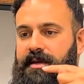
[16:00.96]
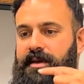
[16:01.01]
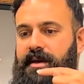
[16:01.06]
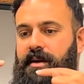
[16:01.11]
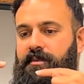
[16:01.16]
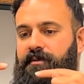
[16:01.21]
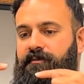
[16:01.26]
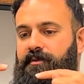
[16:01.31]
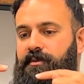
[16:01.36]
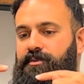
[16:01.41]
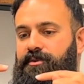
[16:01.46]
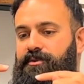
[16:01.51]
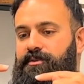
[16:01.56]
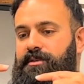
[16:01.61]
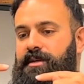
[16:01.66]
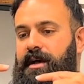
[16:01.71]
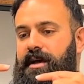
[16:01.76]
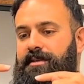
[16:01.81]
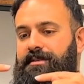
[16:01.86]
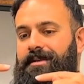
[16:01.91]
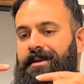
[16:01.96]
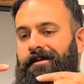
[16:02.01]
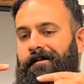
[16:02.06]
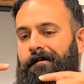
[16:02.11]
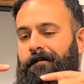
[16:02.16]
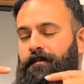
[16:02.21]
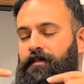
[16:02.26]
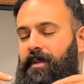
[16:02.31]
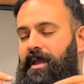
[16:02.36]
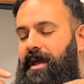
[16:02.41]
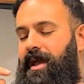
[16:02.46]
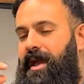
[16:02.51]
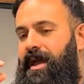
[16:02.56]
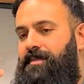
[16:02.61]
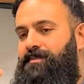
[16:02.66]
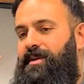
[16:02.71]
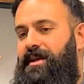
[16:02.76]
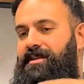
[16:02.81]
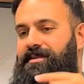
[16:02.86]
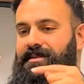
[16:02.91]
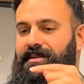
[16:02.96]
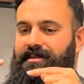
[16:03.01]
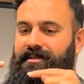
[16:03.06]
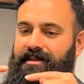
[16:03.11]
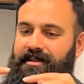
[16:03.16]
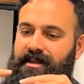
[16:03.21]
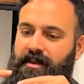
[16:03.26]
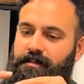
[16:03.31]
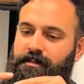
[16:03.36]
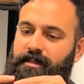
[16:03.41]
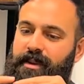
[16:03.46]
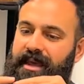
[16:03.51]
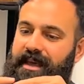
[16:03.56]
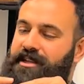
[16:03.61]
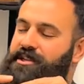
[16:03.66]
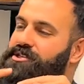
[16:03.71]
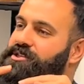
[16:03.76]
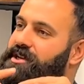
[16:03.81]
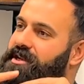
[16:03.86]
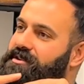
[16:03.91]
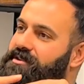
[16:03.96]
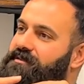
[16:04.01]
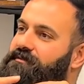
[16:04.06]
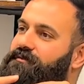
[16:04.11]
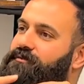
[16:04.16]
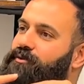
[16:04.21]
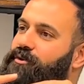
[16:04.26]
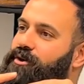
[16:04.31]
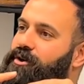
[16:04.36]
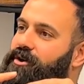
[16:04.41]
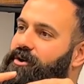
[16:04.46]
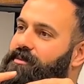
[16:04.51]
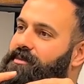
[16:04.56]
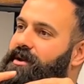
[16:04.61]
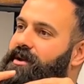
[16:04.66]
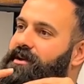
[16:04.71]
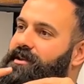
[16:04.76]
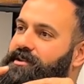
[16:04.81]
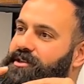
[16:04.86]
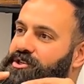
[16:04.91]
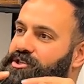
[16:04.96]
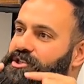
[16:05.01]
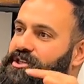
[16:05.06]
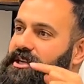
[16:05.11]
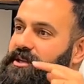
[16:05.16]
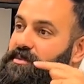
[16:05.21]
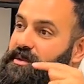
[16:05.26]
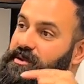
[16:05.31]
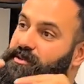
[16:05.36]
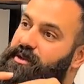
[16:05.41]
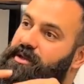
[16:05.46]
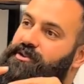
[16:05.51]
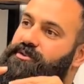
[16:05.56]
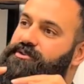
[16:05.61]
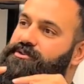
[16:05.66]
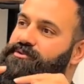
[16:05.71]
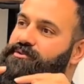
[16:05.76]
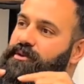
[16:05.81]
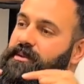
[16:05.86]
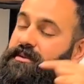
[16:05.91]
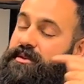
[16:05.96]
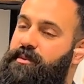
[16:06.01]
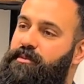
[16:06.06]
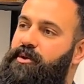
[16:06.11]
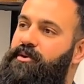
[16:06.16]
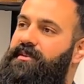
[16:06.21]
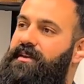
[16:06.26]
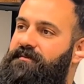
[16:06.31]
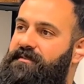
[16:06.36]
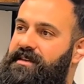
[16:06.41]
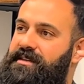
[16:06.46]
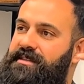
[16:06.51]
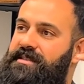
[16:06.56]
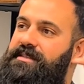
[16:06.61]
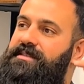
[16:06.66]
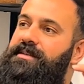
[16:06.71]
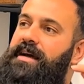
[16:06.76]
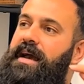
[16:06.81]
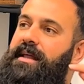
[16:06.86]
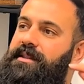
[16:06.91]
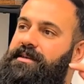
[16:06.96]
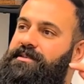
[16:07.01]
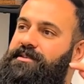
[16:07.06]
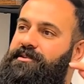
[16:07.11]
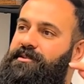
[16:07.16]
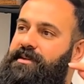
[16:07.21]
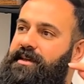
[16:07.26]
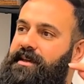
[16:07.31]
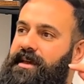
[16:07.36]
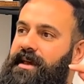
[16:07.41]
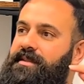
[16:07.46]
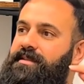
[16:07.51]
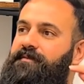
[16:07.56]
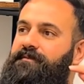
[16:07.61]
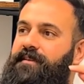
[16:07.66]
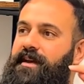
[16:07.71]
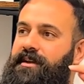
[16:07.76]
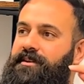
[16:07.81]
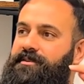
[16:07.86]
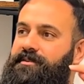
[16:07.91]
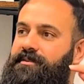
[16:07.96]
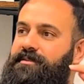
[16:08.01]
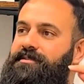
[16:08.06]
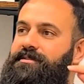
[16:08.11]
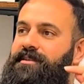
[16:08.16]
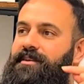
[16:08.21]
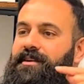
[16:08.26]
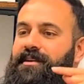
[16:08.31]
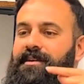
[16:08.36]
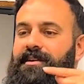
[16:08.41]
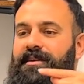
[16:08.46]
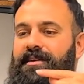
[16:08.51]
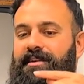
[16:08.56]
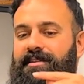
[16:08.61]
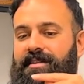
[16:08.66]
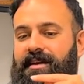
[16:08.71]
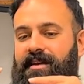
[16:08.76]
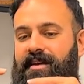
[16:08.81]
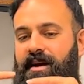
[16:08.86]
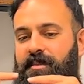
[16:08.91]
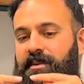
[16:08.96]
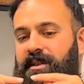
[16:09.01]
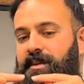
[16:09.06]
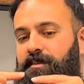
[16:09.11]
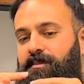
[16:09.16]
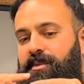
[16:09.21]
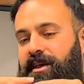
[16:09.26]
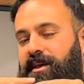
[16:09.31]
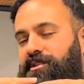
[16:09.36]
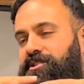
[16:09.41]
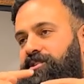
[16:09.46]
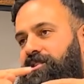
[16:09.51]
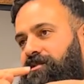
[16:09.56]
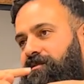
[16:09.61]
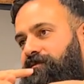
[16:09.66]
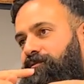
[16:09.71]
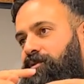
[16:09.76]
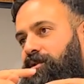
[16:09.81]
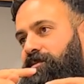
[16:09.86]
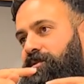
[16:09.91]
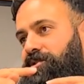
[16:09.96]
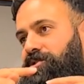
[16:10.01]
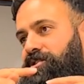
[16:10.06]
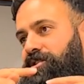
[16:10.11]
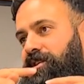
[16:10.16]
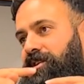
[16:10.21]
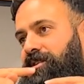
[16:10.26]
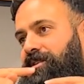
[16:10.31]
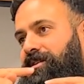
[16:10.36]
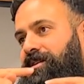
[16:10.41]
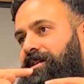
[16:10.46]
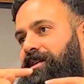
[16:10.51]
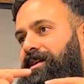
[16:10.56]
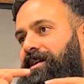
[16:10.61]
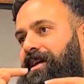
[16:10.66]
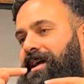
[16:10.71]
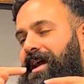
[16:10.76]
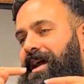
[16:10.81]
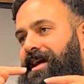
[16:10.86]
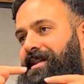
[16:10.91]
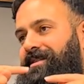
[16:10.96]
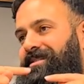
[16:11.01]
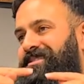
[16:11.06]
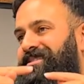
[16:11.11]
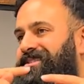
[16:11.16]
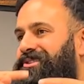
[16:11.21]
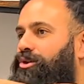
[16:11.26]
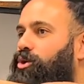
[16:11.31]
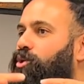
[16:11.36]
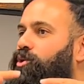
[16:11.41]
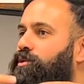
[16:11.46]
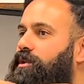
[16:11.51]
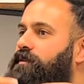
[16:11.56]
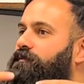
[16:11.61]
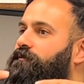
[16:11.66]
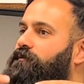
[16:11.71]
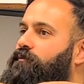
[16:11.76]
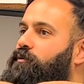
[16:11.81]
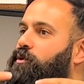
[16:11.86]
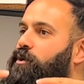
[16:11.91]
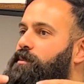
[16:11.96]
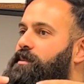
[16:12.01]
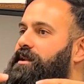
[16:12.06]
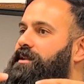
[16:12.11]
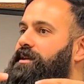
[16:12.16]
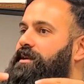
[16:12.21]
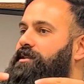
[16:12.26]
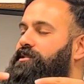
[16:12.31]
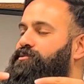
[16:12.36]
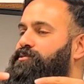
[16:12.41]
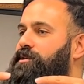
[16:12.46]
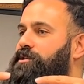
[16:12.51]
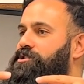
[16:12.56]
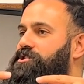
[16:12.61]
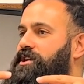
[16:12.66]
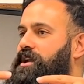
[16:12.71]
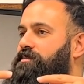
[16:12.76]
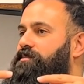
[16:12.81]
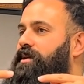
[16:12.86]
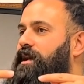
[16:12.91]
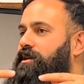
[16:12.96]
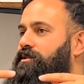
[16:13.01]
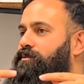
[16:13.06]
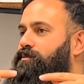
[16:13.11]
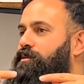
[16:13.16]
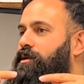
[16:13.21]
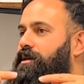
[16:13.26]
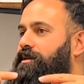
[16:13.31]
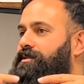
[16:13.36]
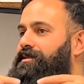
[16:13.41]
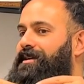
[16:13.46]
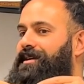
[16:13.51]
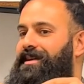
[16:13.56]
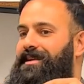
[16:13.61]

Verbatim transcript: They come in from two sides. And basically, they pinch and deform the sheet between those two robots. They both have these stylus looking end effectors. Yeah. That come in and pinch and deform the sheet and slowly form it into a shape that you want.